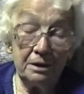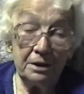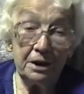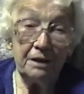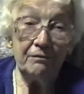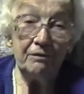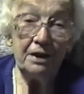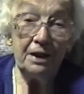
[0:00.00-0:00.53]

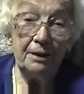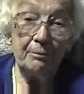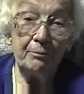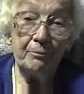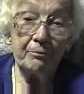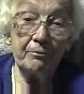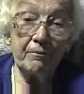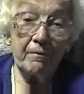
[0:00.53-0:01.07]
TV.
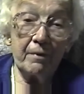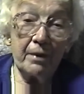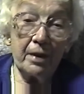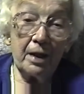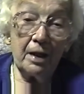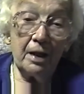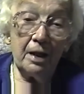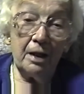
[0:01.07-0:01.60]

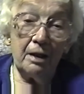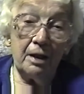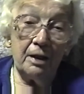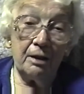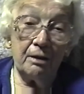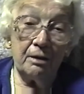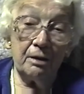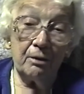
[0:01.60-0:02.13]

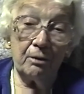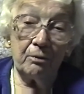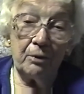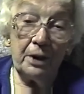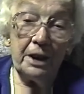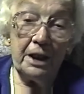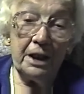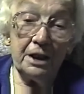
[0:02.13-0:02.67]
And
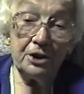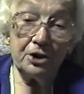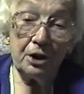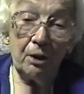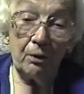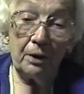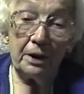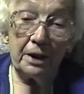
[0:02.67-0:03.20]
we
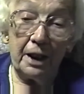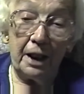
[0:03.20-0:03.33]
enjoyed